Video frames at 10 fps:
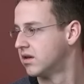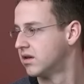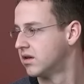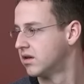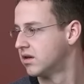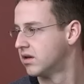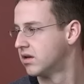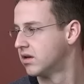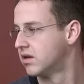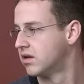
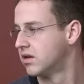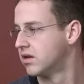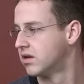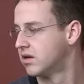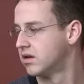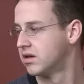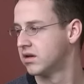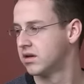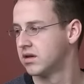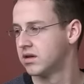
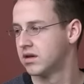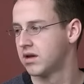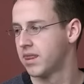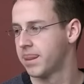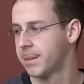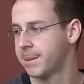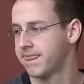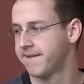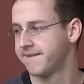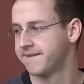
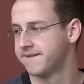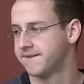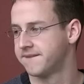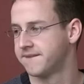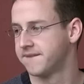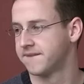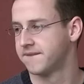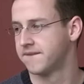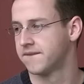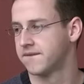
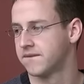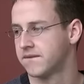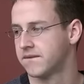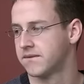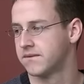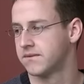No words are spoken by the person on screen.